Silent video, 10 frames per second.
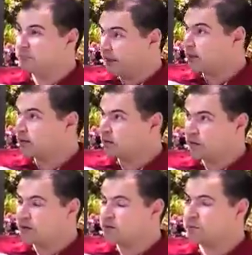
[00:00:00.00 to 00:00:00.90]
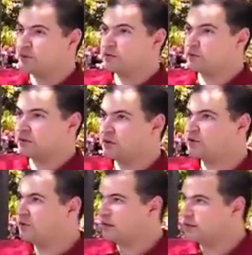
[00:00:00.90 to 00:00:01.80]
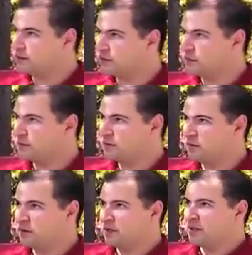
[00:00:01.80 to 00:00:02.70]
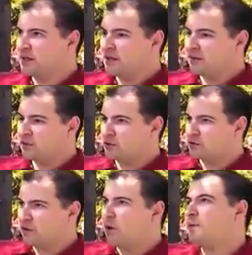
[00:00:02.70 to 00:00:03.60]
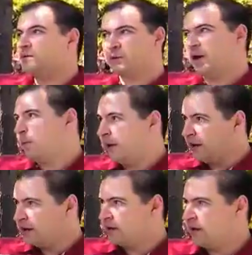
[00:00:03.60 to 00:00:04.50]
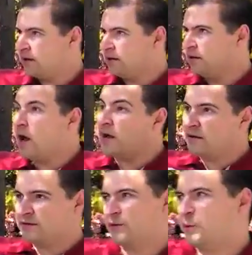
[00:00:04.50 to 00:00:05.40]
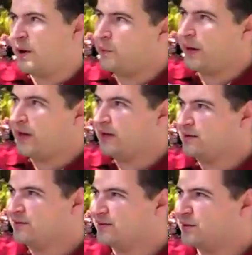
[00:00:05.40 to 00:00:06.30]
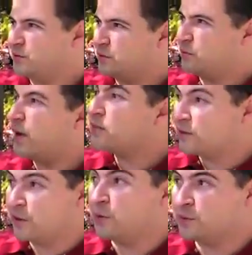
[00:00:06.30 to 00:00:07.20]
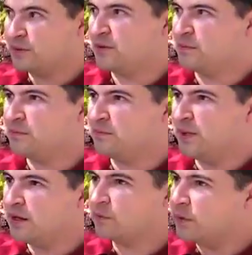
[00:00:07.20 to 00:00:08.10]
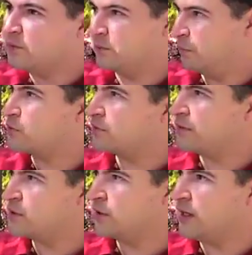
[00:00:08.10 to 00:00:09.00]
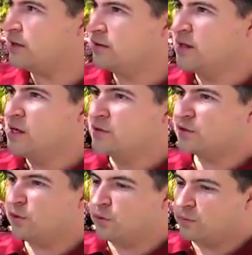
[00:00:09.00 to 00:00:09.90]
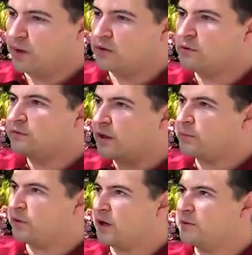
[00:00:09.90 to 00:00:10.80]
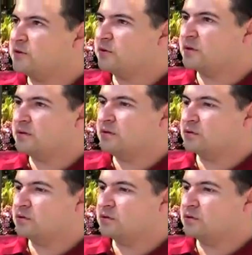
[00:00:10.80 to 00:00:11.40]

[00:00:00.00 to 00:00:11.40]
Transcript: big or has a potential to touch a lot of systems, there's always a right way and not so right way to write the code to make it run most efficiently. So a new developer coming to it,